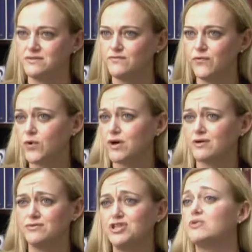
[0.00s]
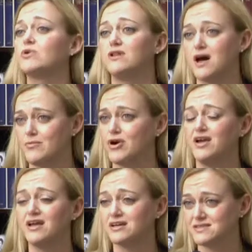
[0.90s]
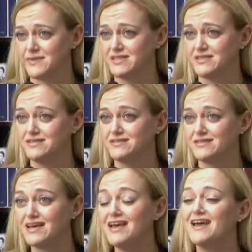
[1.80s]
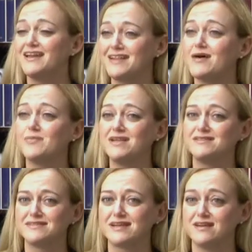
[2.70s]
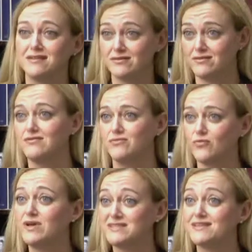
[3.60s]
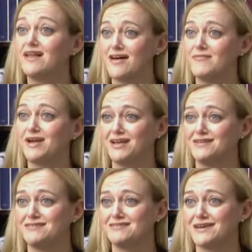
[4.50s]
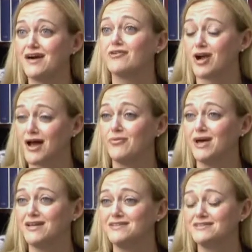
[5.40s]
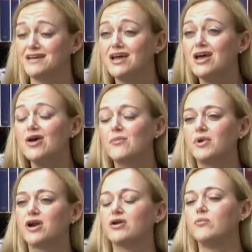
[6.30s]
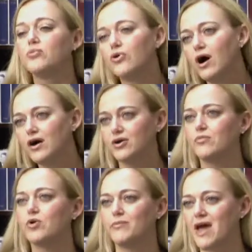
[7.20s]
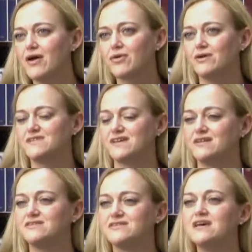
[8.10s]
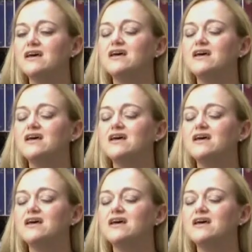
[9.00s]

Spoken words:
for general operating expenses. And that means that we still have money to cover highways. But on a broader, more macro sense,